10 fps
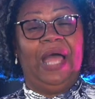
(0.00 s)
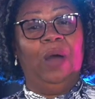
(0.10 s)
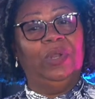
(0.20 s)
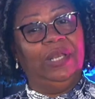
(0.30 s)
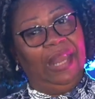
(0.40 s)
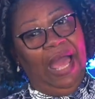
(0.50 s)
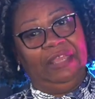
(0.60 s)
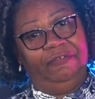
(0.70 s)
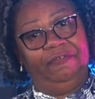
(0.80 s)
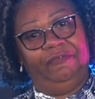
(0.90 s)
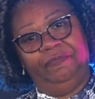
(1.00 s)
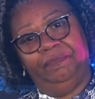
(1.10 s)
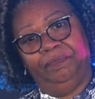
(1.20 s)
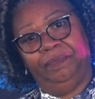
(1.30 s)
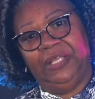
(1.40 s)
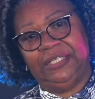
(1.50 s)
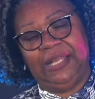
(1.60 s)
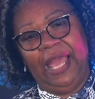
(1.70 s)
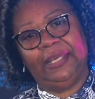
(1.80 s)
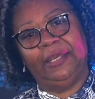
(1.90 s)
our life is
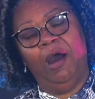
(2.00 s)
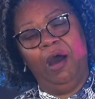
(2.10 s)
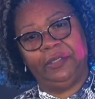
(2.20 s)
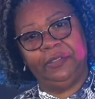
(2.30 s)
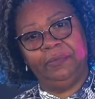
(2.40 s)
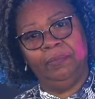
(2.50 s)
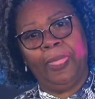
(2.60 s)
like a garden.